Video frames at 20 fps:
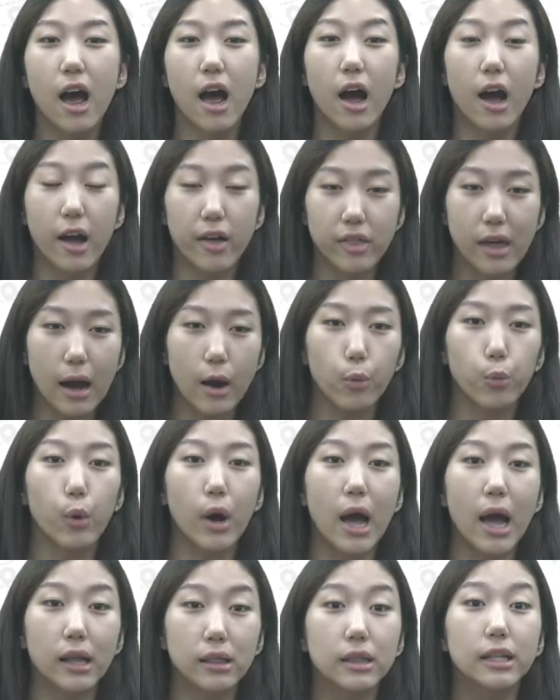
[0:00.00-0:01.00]
that
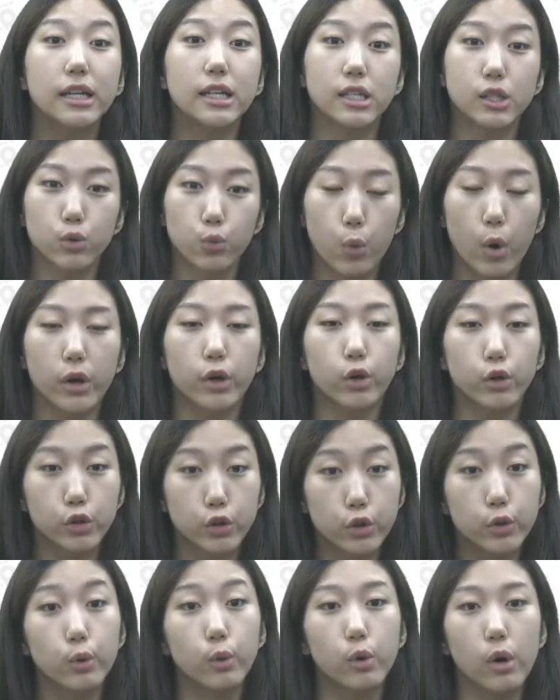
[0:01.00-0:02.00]
at least 1 or
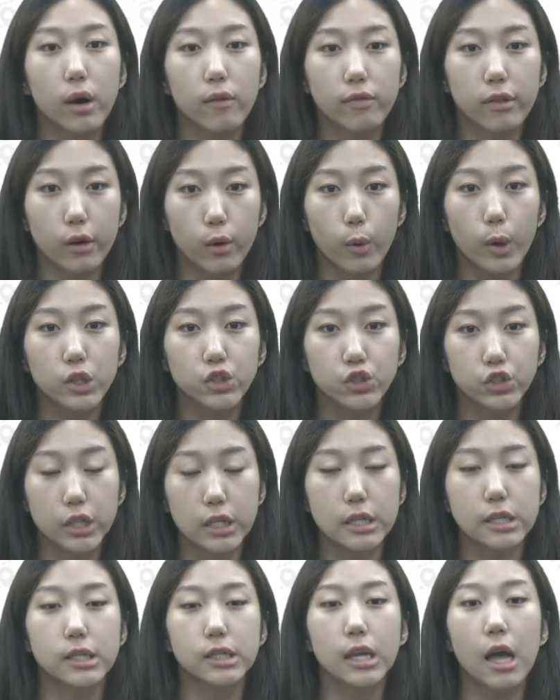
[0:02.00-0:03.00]
2 of the
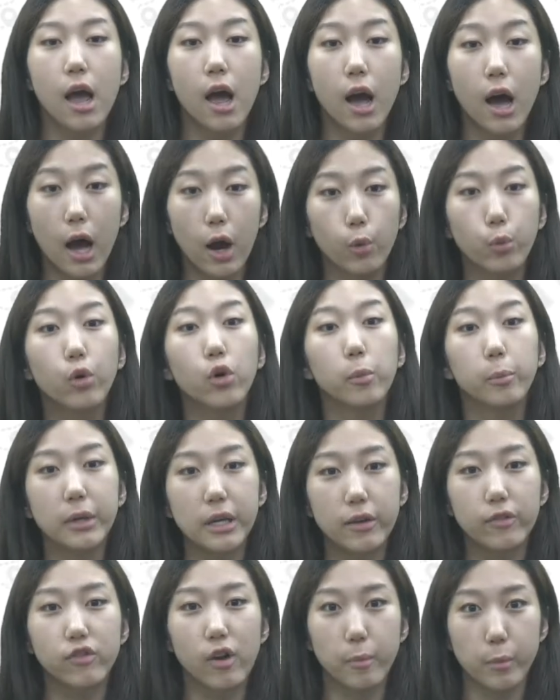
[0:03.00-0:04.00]
questions will
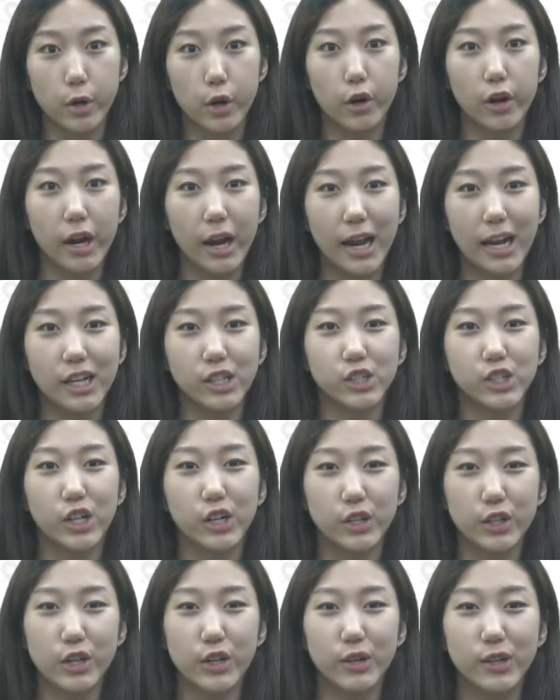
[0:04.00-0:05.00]
be from your
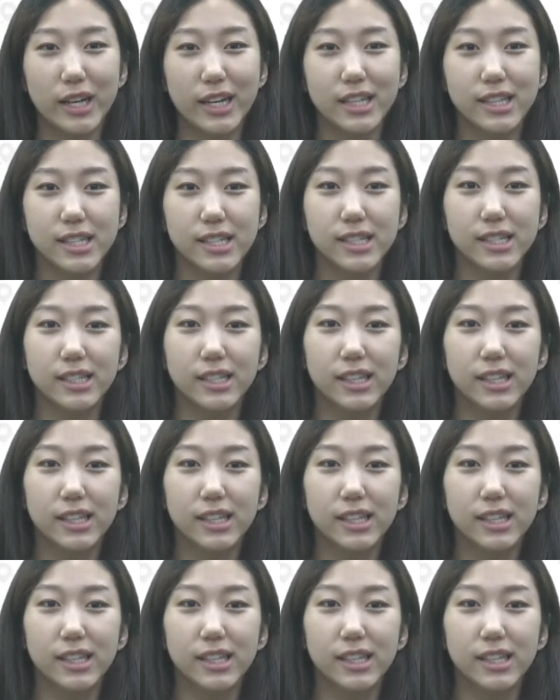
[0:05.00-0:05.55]
HL units.